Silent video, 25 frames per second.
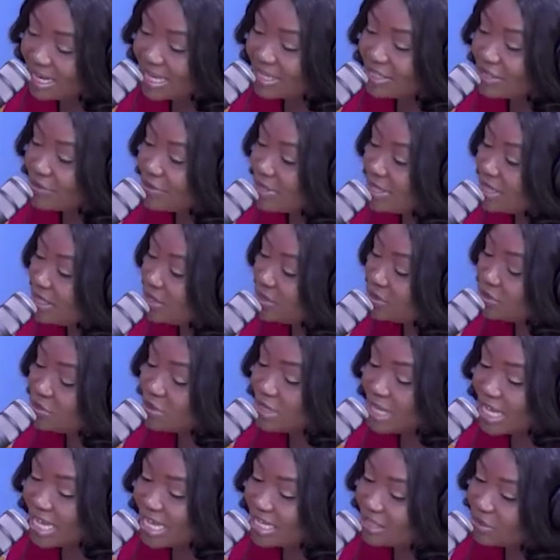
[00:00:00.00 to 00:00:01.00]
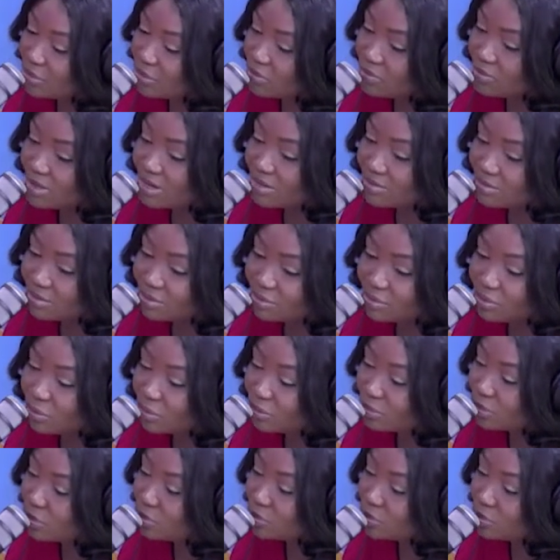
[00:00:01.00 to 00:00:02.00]
Nigerians, you guys you
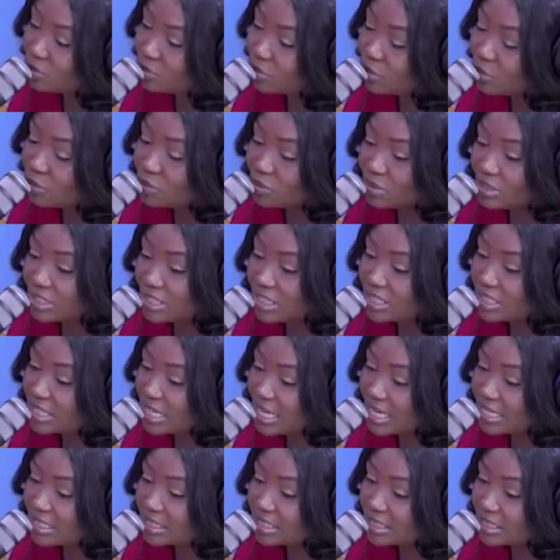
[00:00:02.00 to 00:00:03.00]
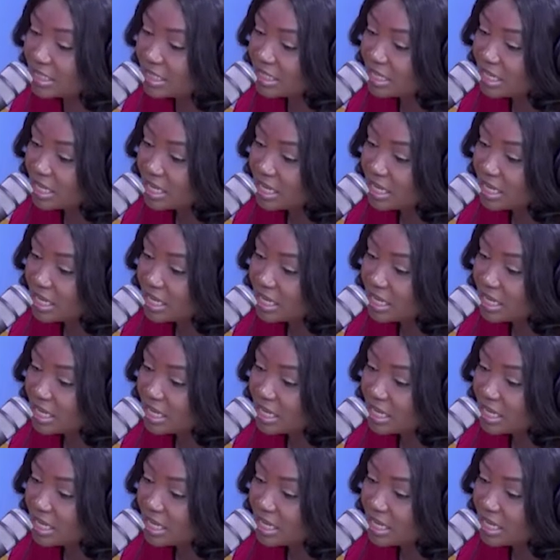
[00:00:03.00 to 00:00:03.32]
don't understand